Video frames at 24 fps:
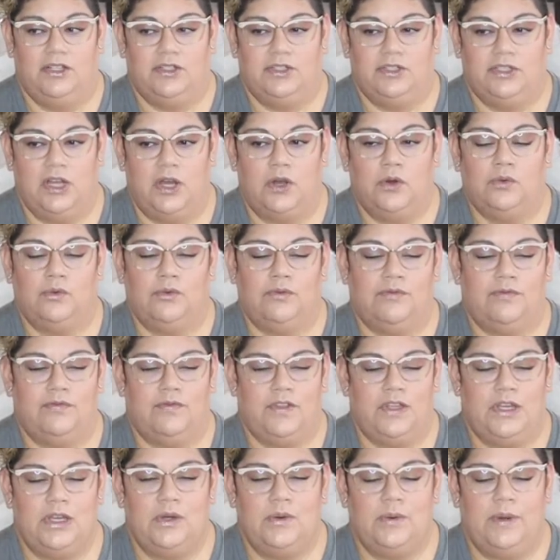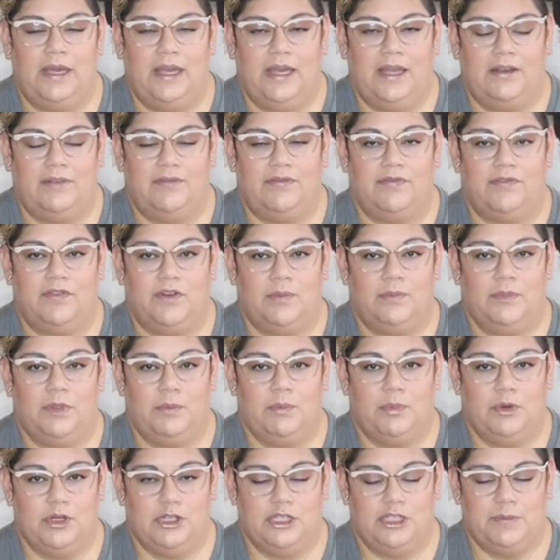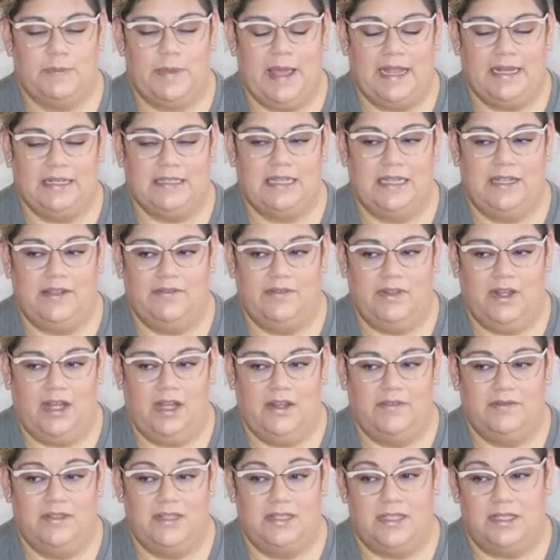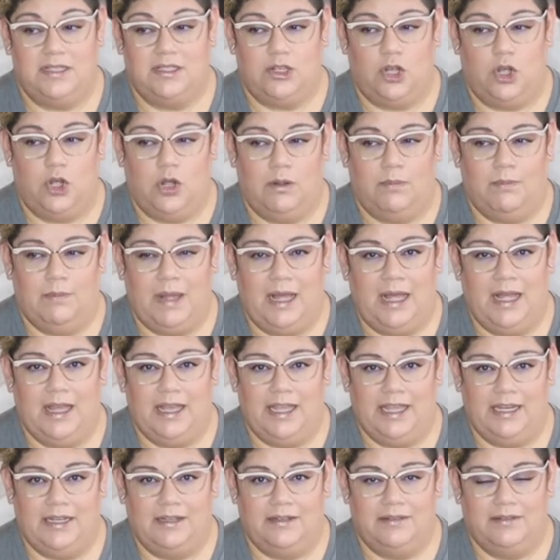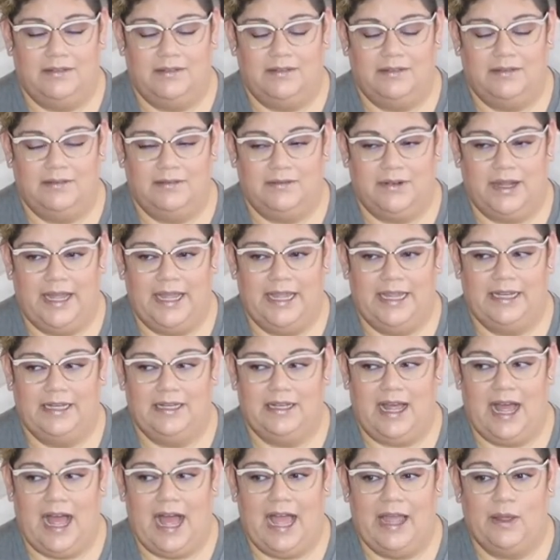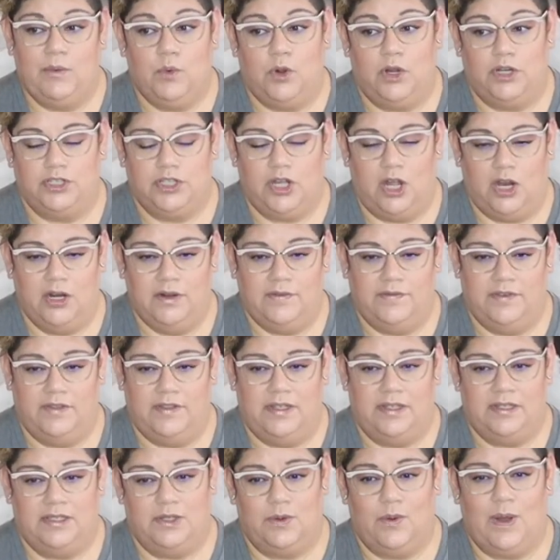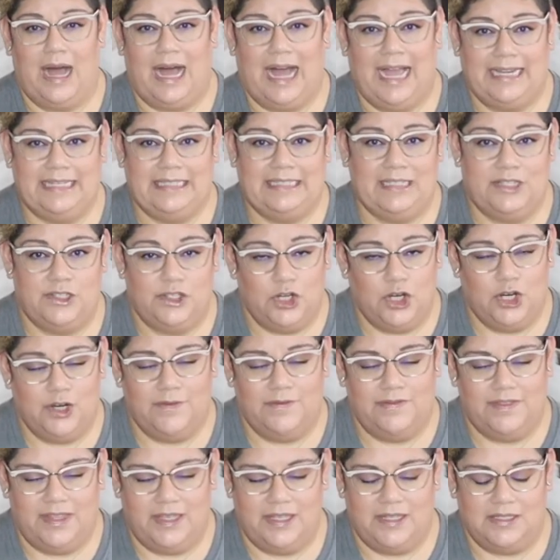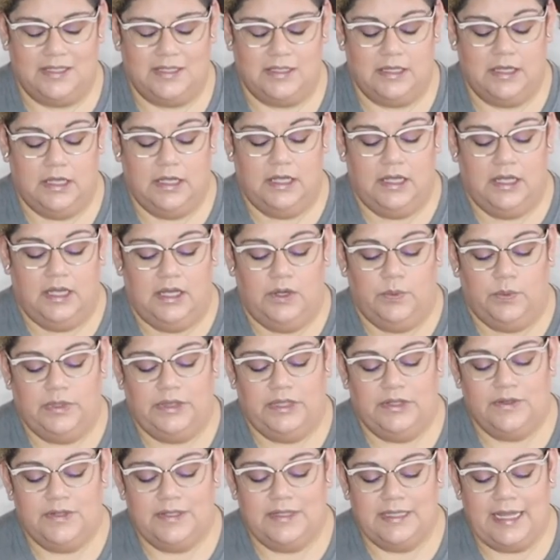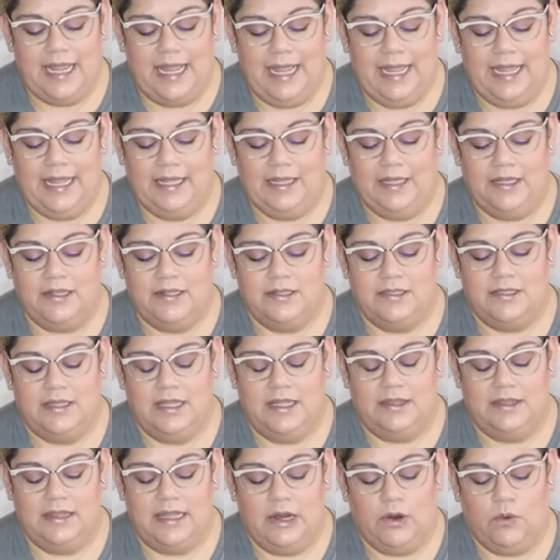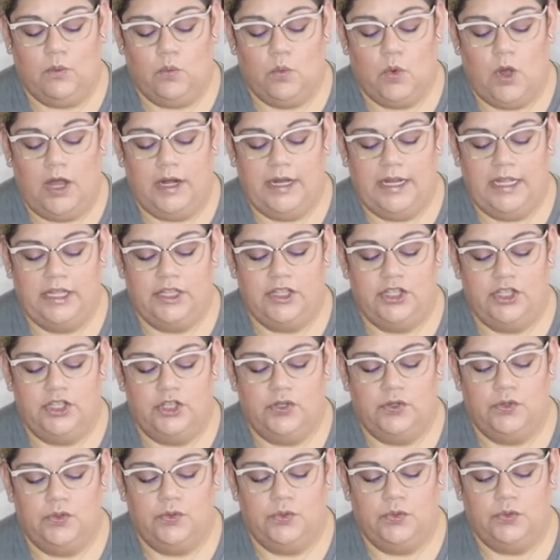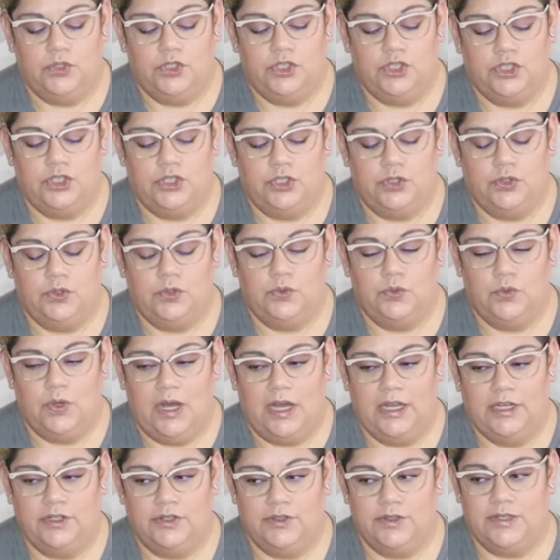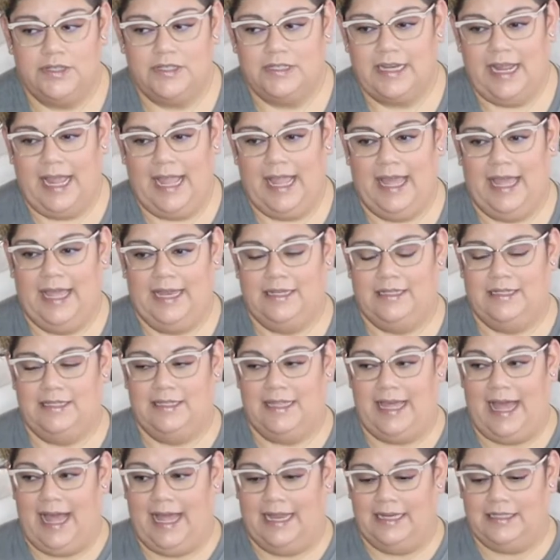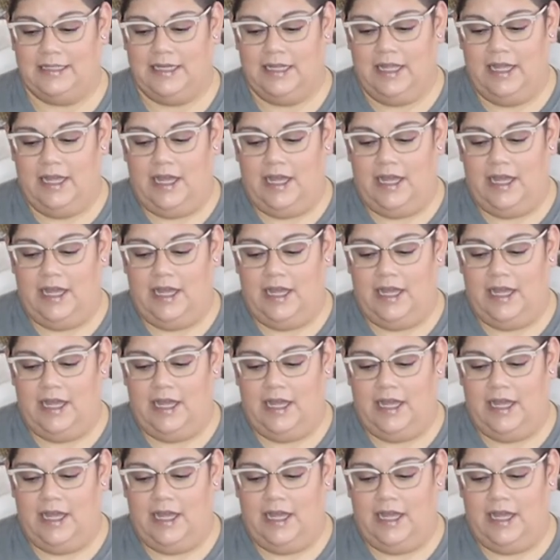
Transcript: don't view it from the perspective of this is all mine, right? I worked hard for this, so I deserve this. What they're saying is that they're wanting you to understand that